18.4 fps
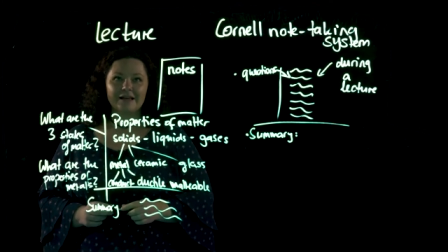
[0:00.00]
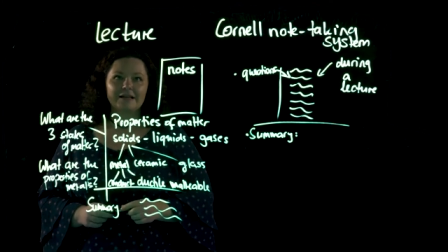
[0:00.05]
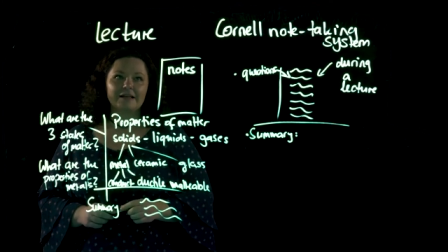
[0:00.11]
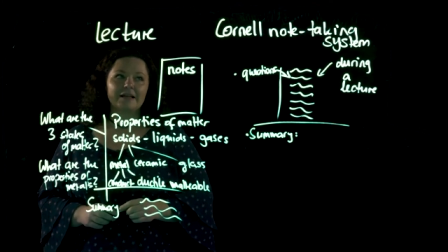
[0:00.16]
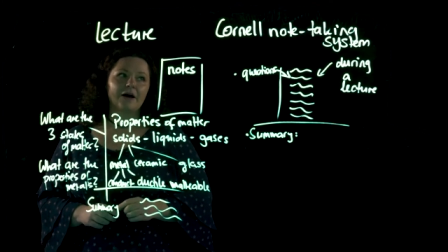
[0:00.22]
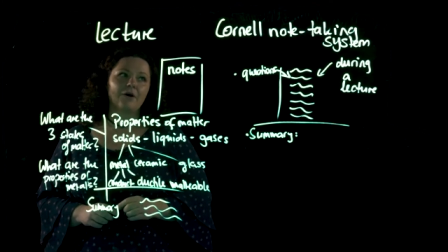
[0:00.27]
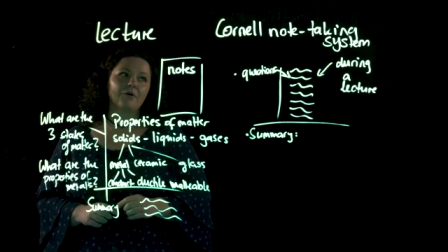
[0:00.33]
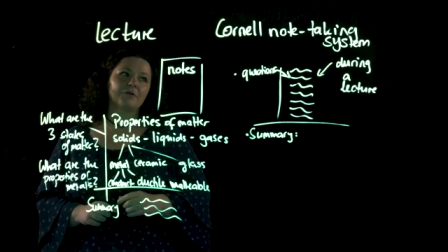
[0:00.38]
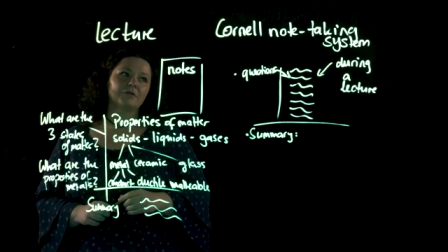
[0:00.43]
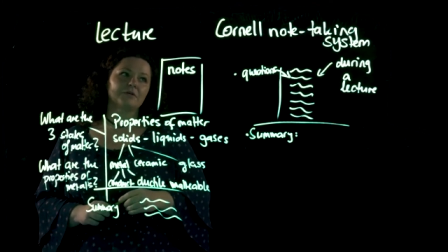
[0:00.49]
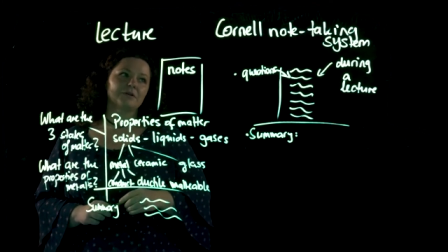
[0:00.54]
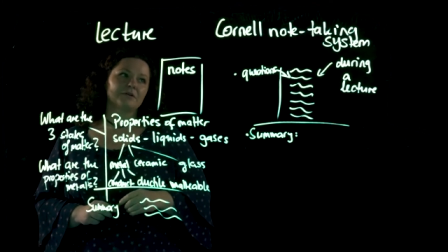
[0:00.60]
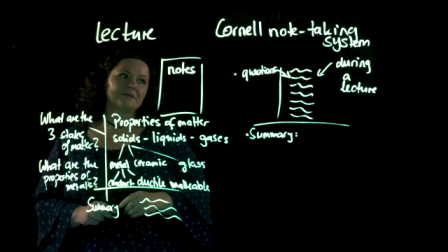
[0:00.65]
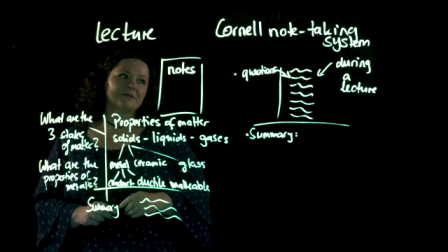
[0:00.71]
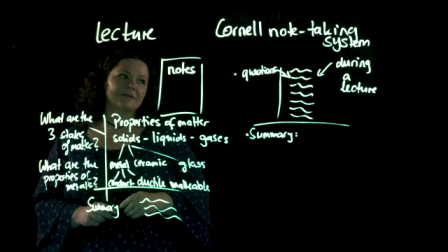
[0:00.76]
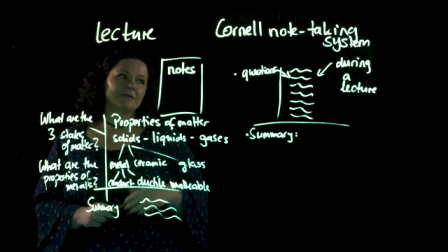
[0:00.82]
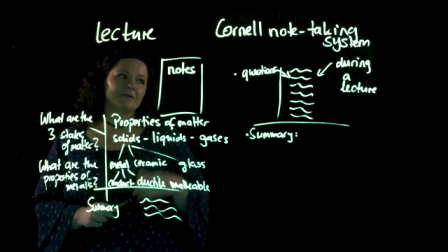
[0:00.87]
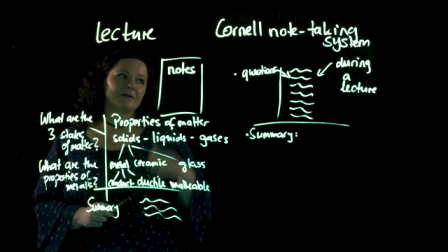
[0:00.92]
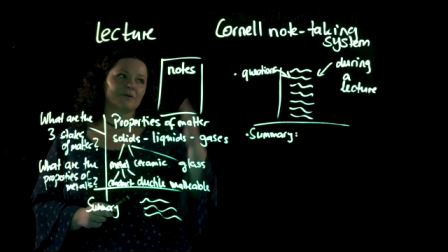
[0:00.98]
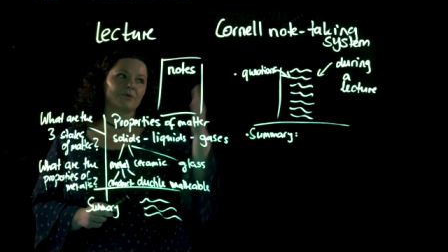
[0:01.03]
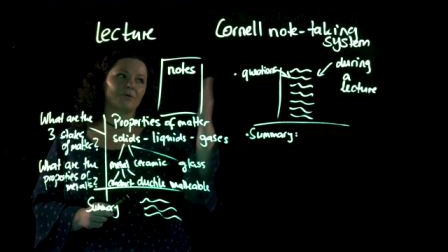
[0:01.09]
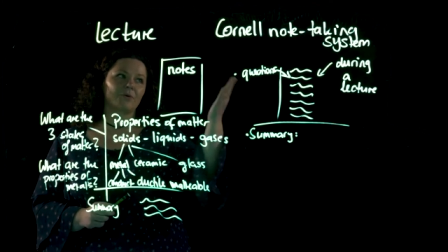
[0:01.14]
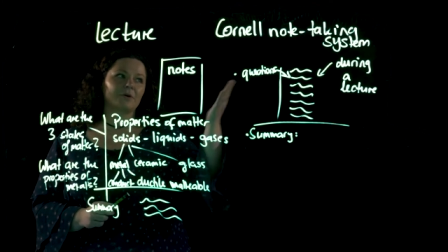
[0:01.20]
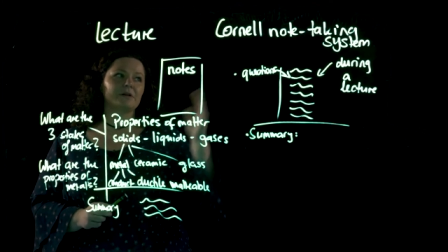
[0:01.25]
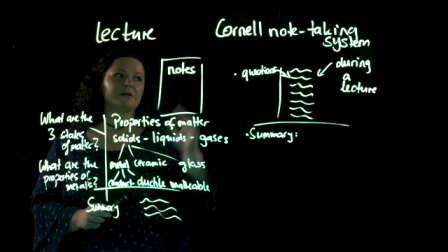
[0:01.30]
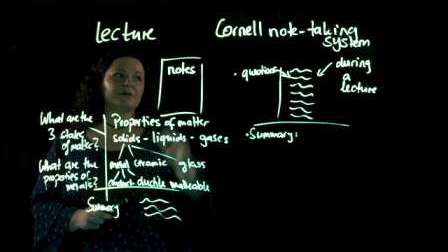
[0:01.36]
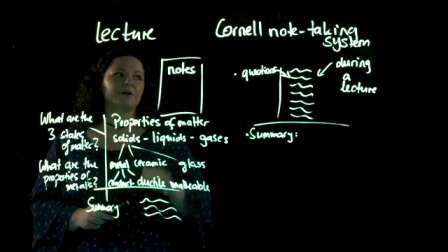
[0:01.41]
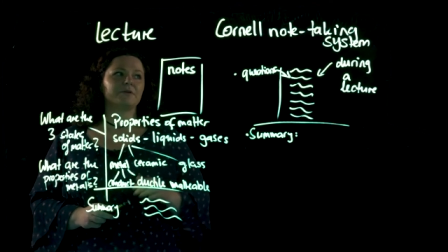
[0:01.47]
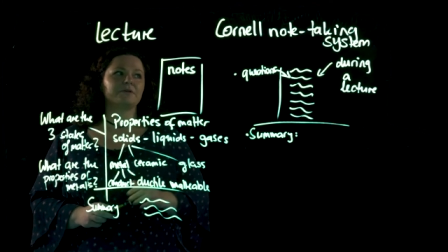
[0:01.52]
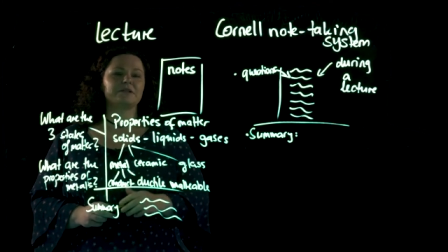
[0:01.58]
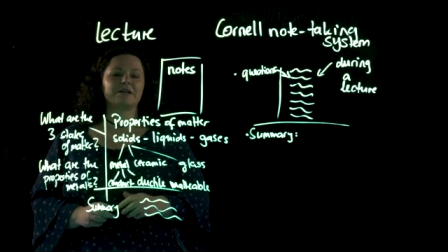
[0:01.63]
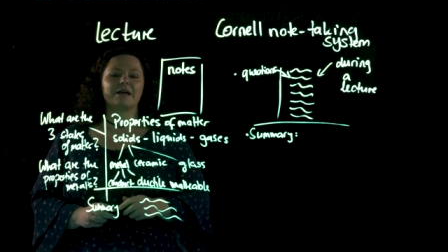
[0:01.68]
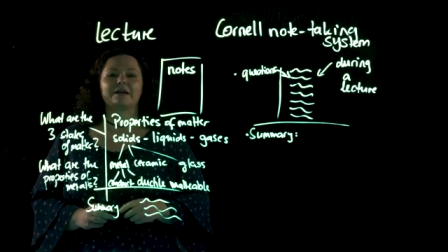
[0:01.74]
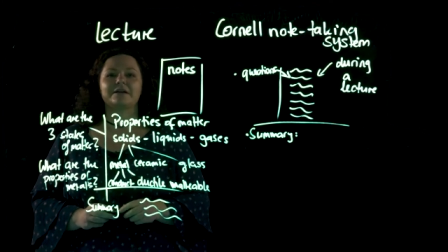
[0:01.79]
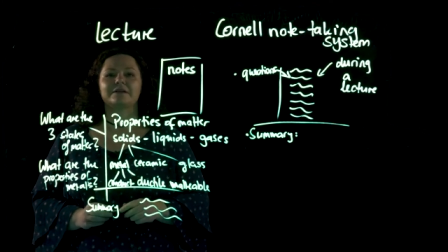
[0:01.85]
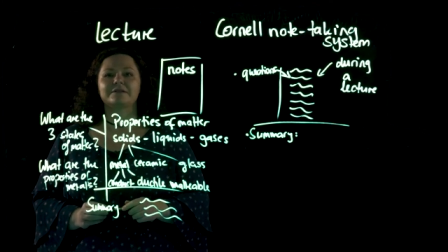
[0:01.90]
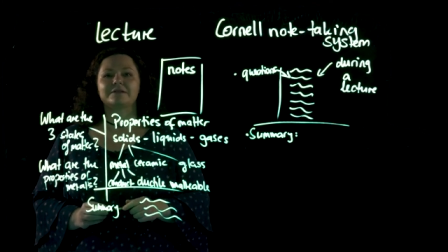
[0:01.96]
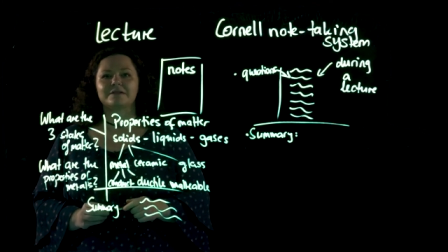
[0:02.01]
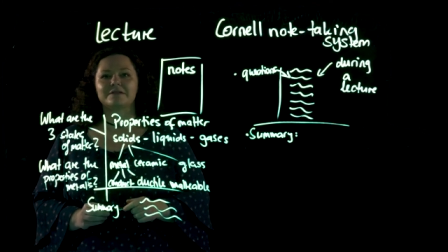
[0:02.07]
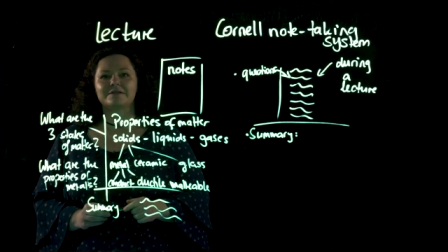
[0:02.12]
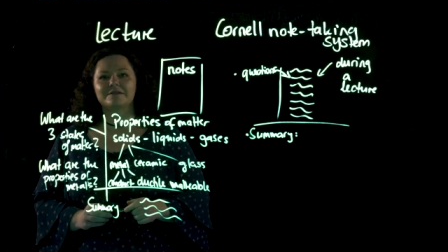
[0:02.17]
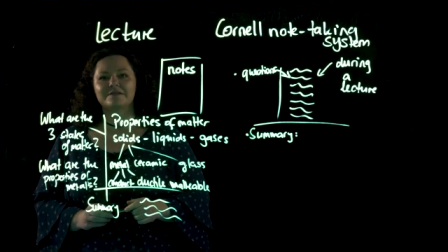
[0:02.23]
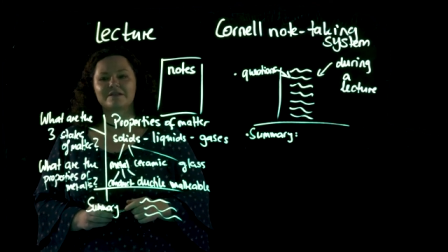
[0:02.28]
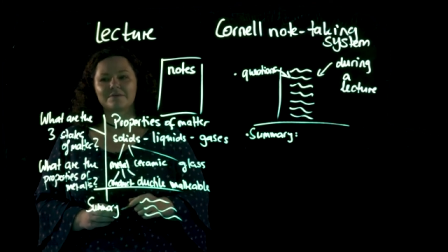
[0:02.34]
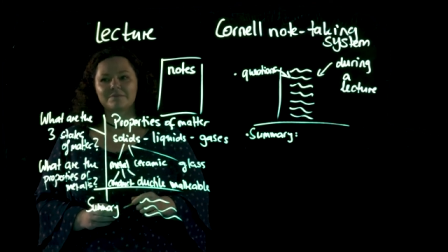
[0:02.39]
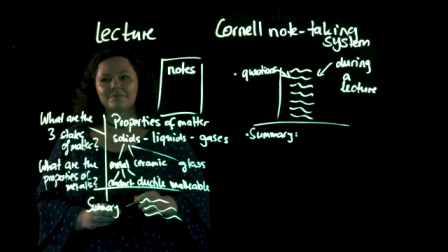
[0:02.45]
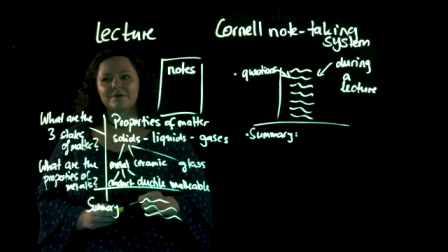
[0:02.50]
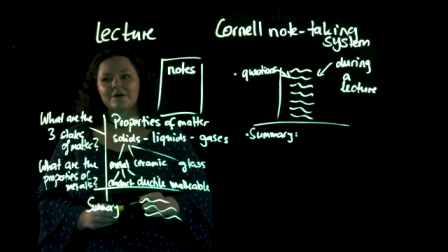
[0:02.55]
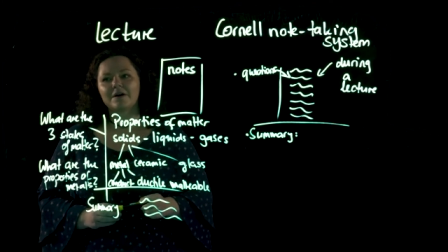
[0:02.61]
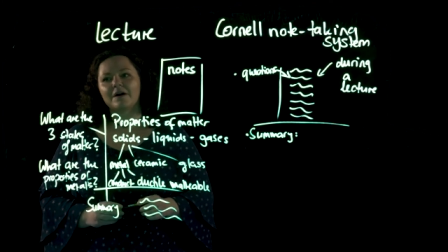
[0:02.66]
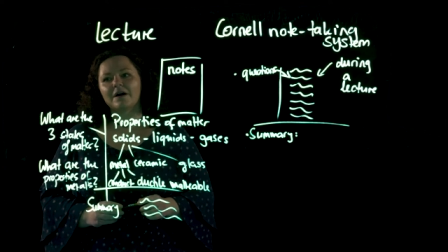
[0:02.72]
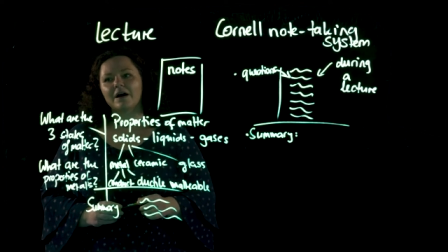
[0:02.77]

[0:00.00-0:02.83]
Now, using the Cornell note-taking system,